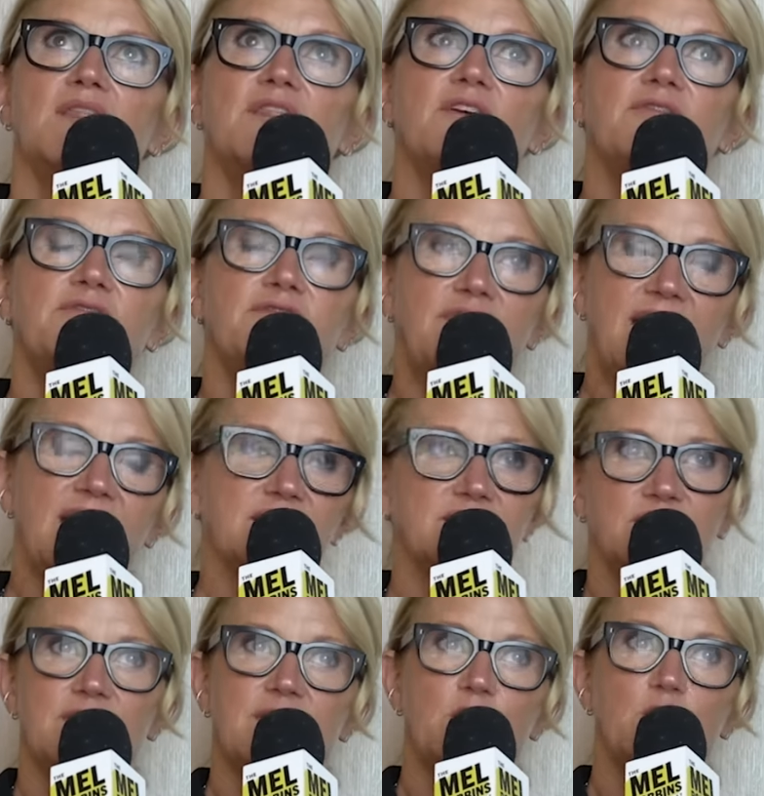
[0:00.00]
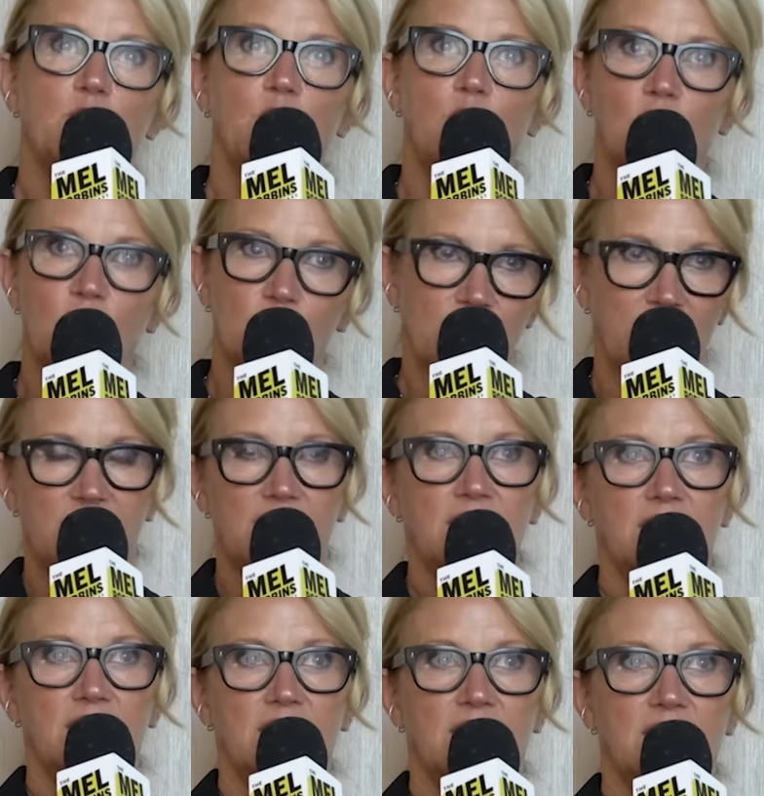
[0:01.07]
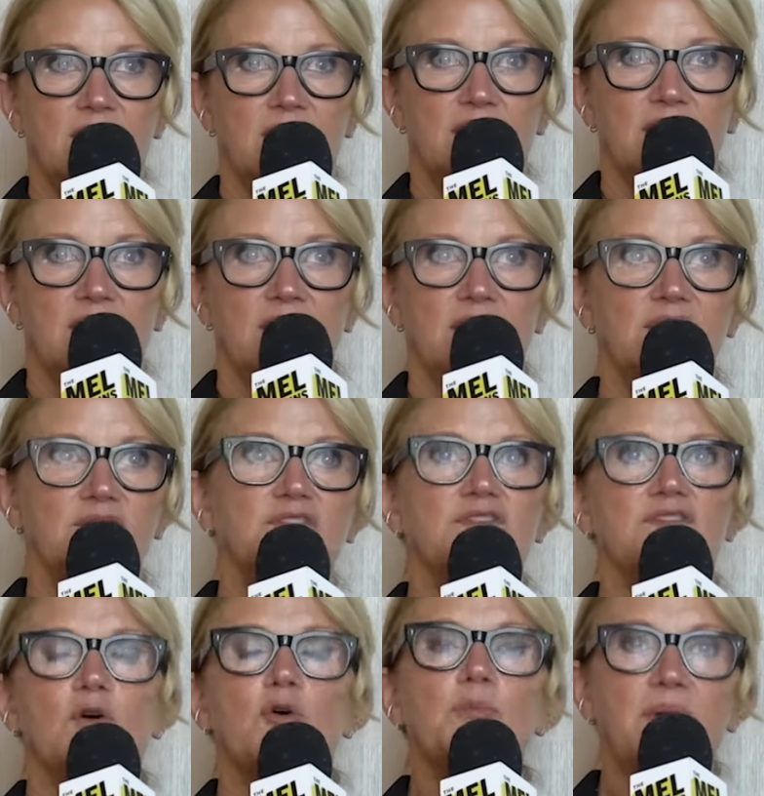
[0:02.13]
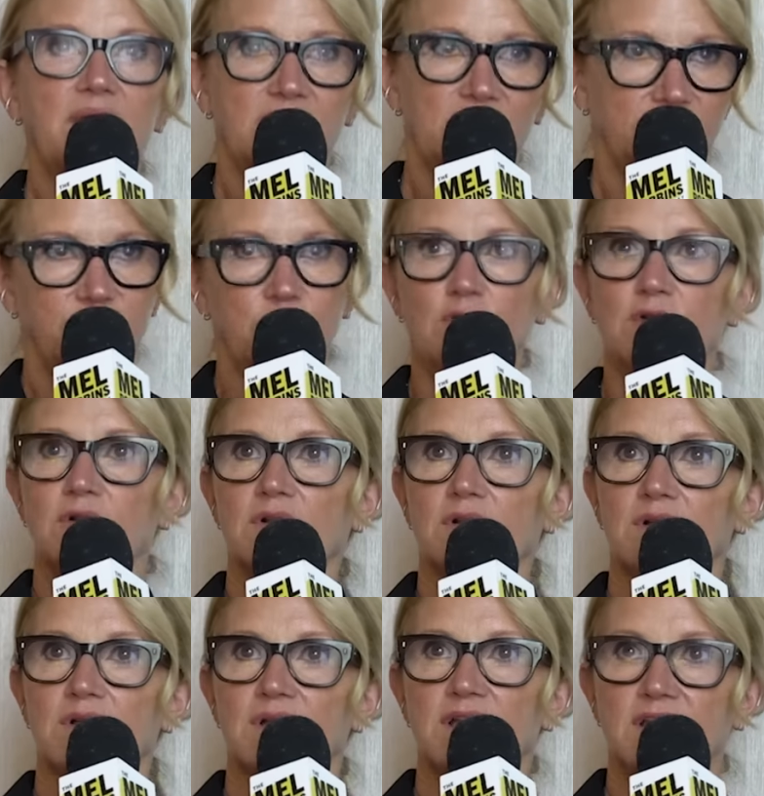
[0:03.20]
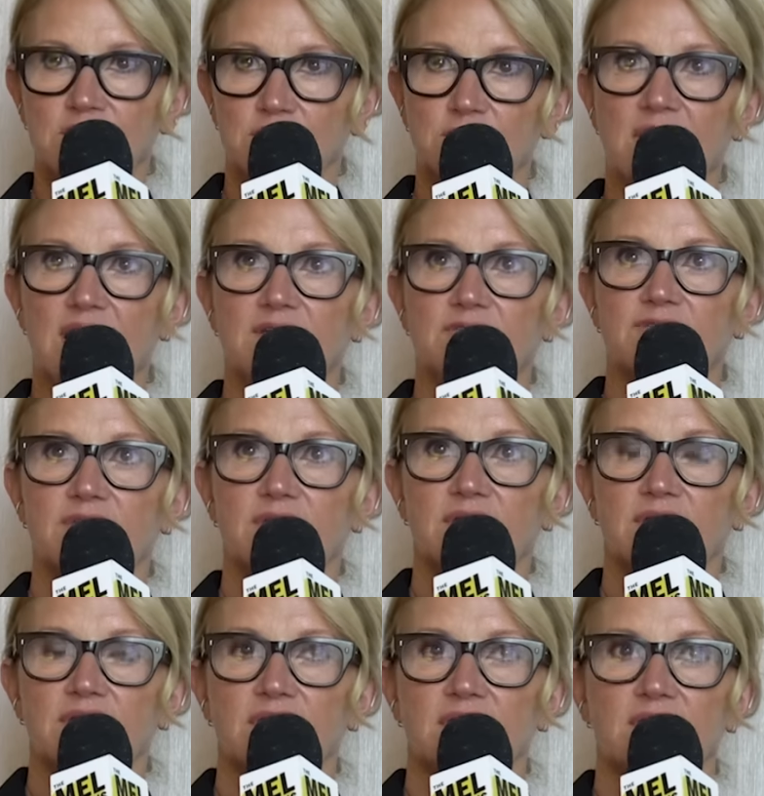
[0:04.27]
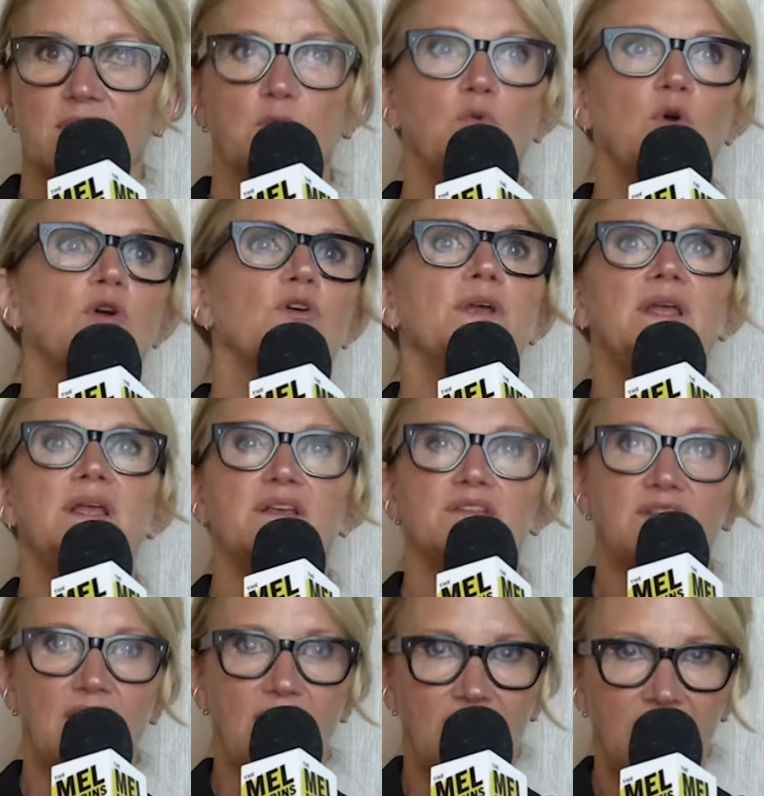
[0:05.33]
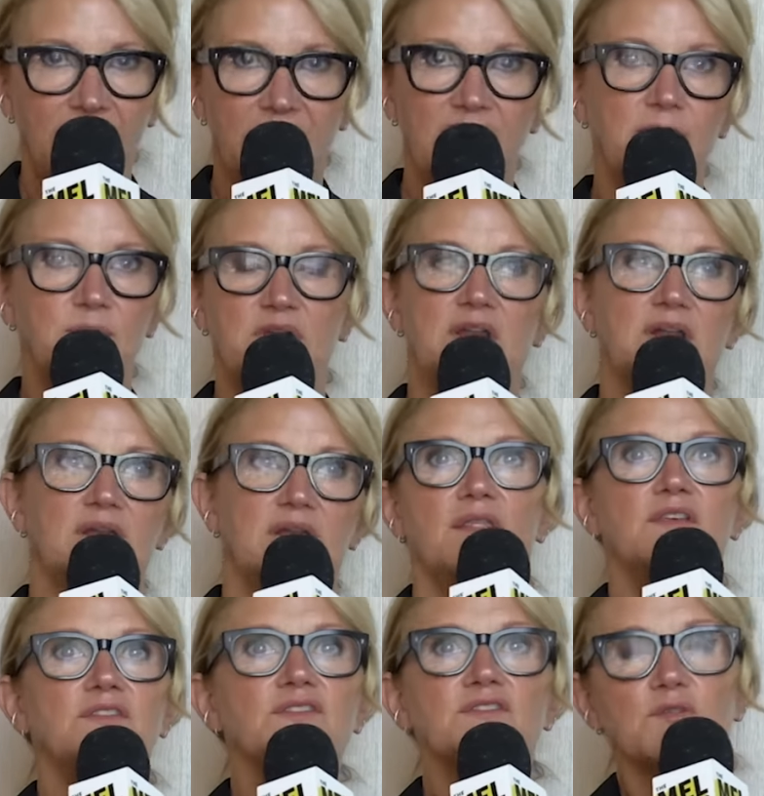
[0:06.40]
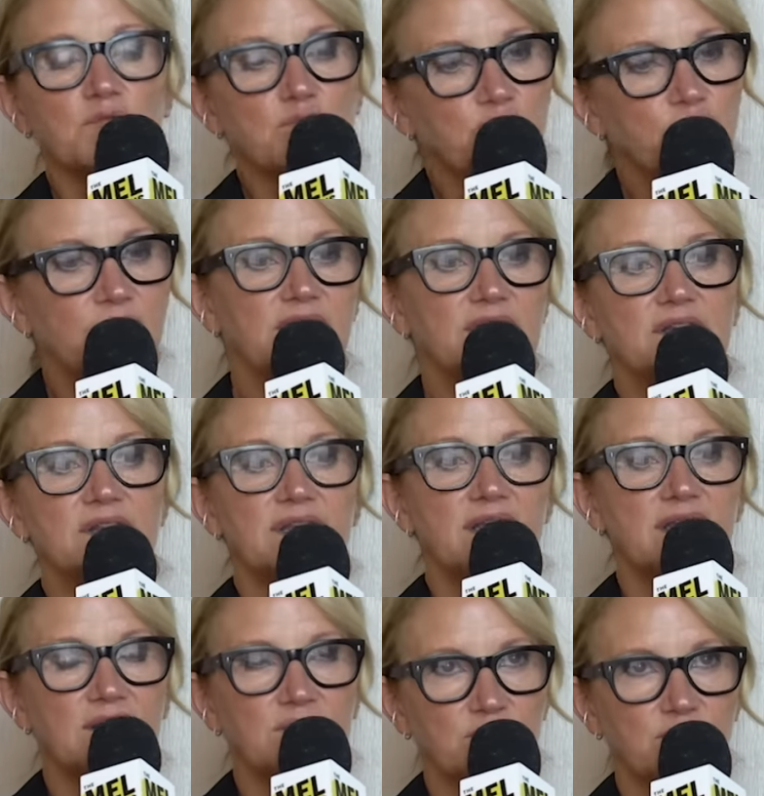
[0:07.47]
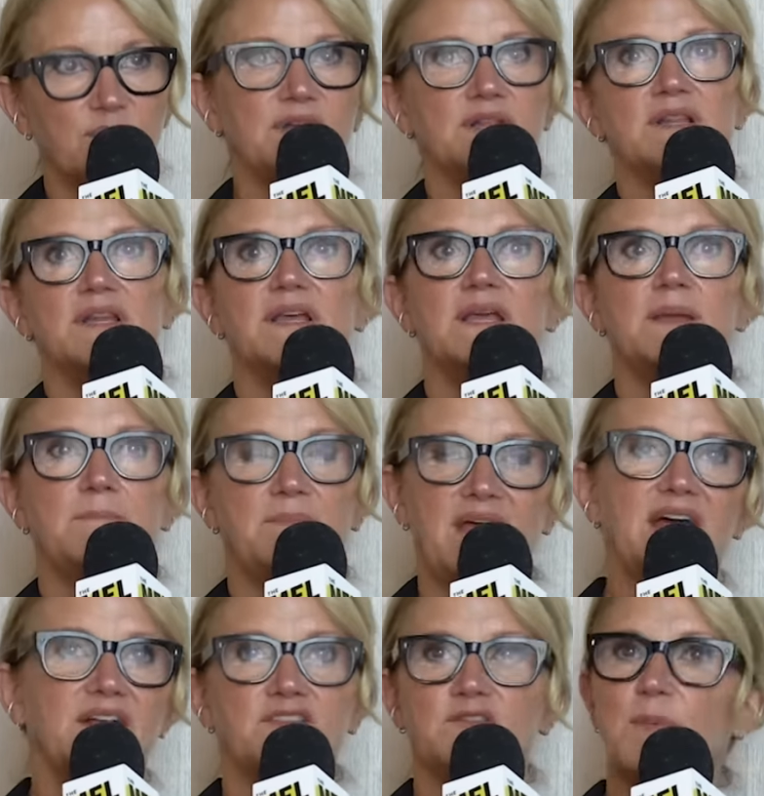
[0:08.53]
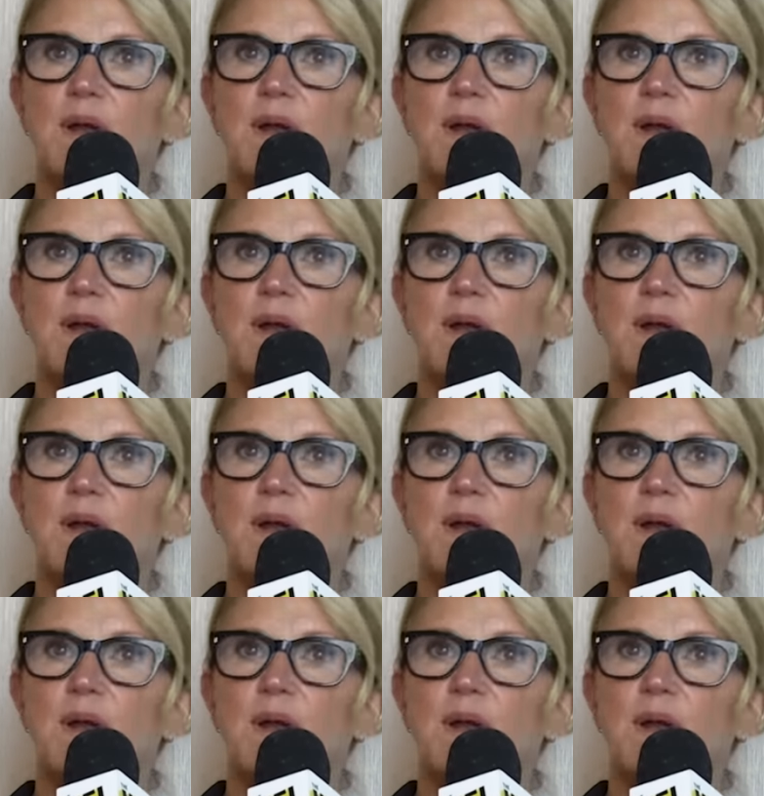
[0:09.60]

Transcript: the fact that worry is so painful in your life. Worry is a habit. This is a really, really bad